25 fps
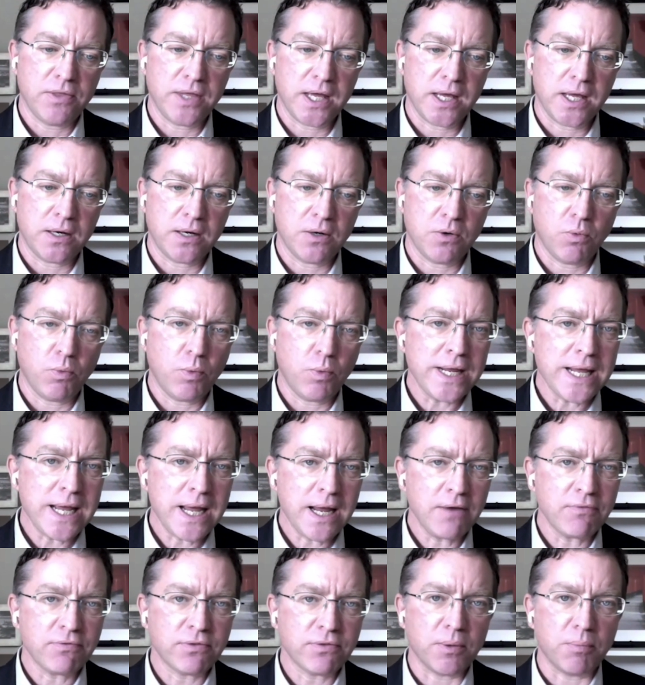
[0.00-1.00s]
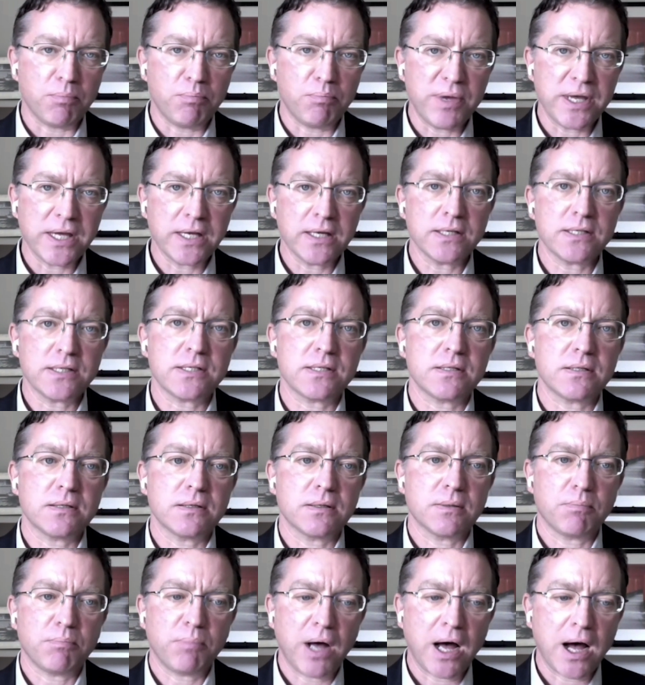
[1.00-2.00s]
then we have the biggest
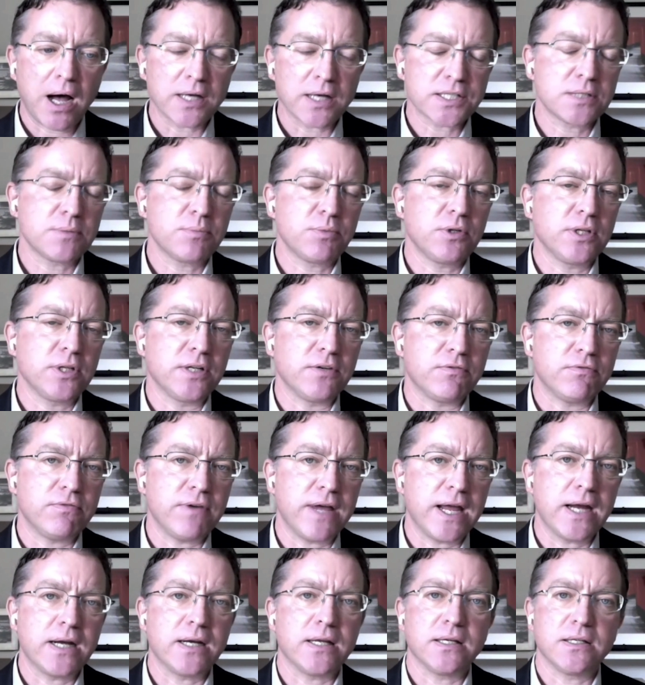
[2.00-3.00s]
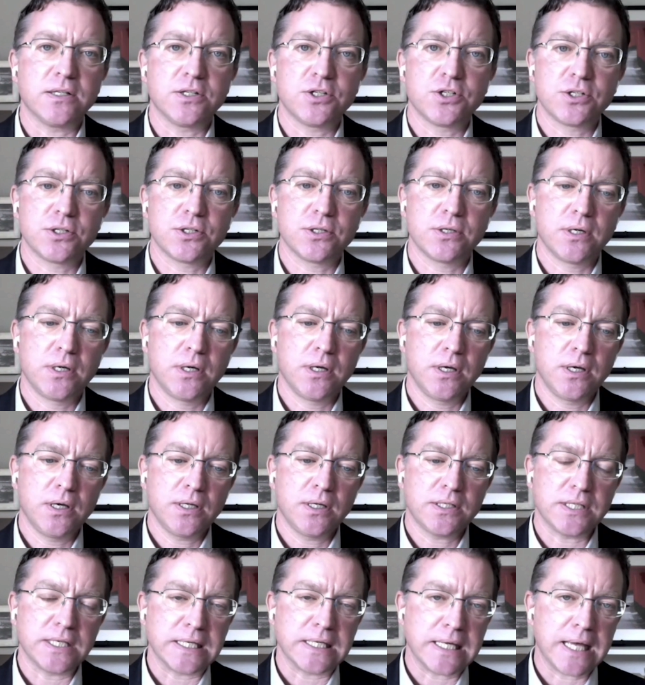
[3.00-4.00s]
possible advantage
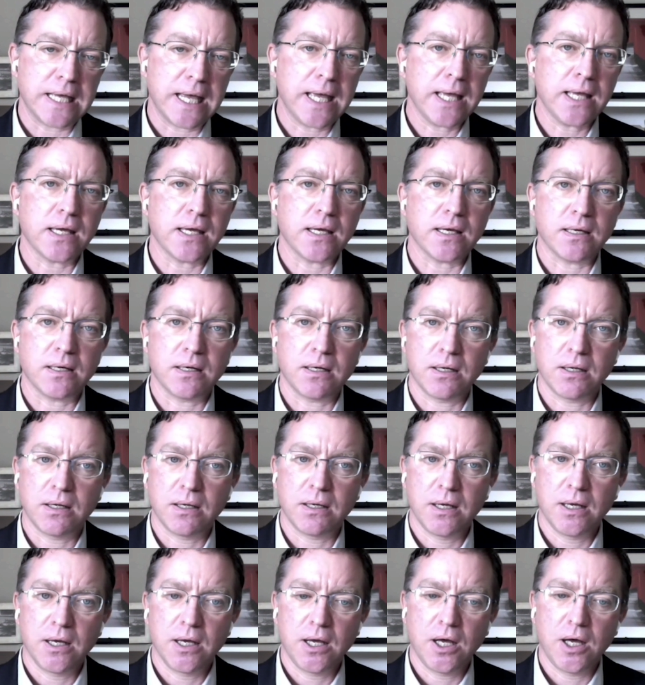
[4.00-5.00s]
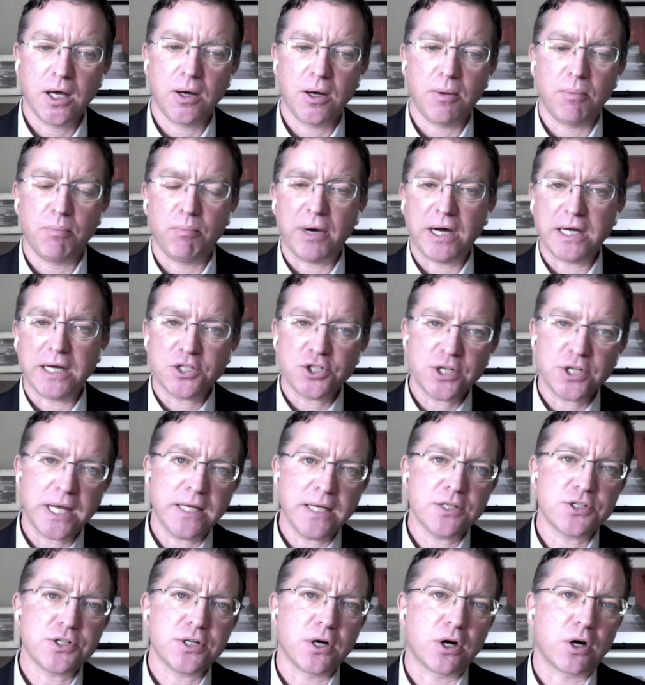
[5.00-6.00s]
to gain by
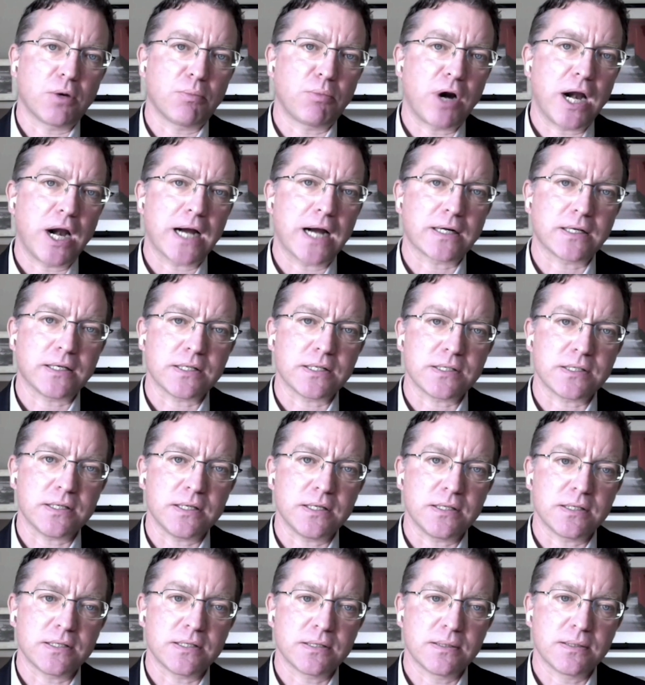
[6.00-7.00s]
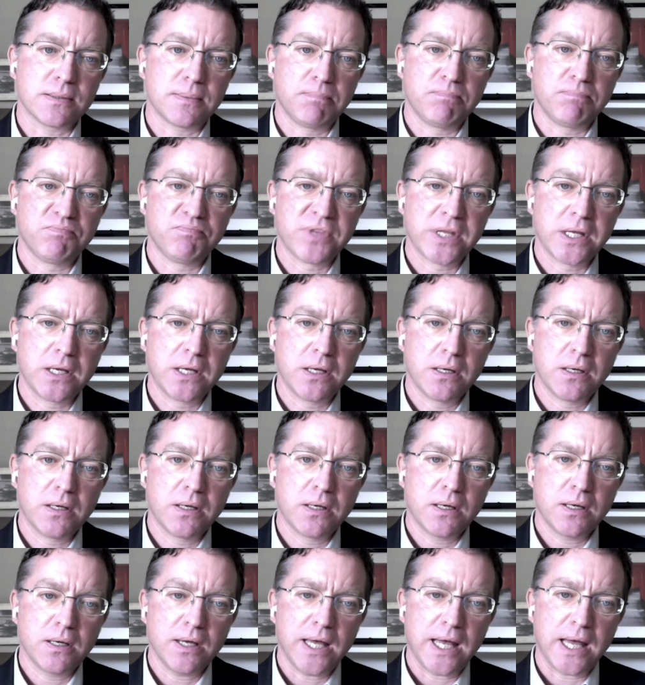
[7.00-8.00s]
changing our practices.
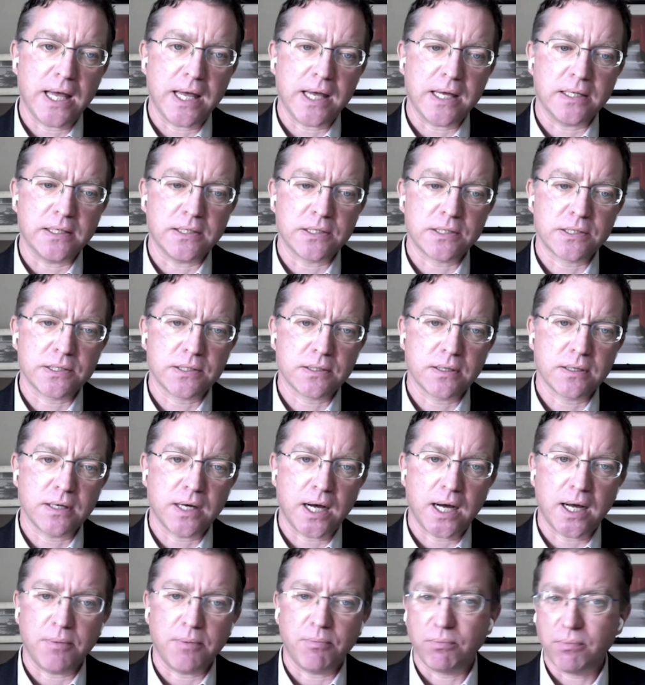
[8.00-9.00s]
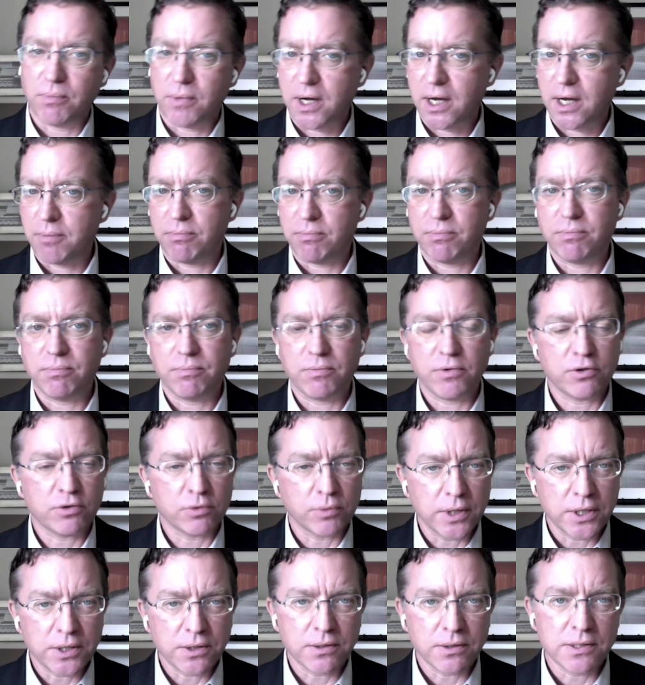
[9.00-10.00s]
And I'm
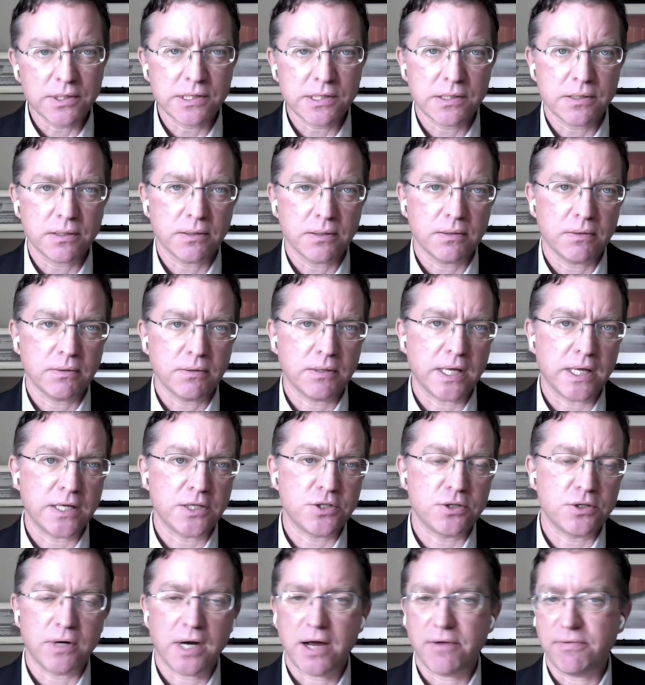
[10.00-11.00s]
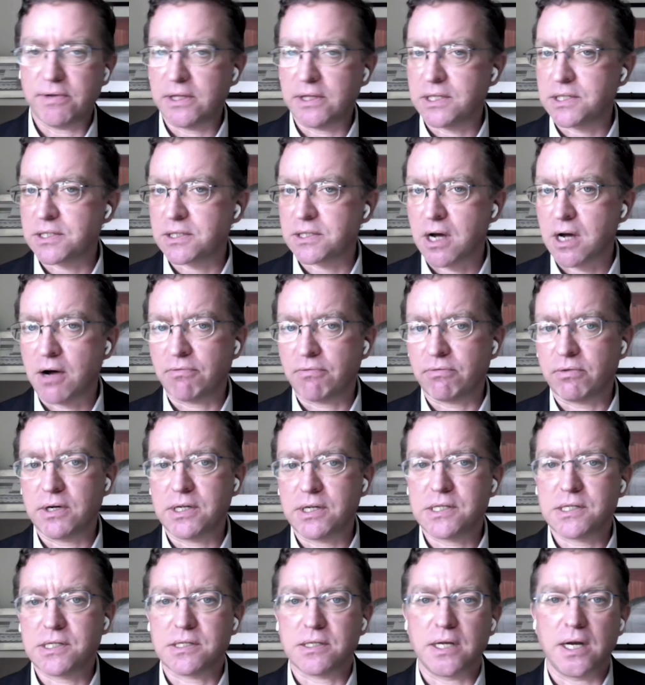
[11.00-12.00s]
thrilled that you're having this
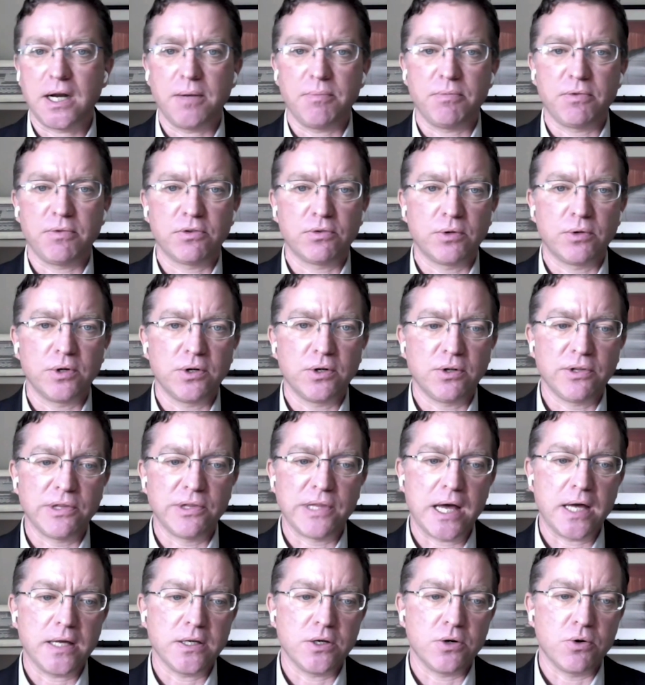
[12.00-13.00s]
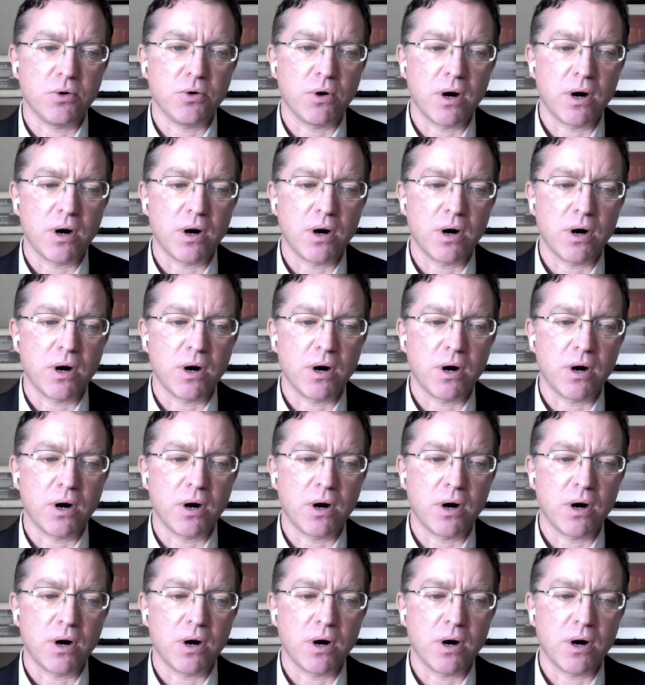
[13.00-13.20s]
conference, and I'm thrilled that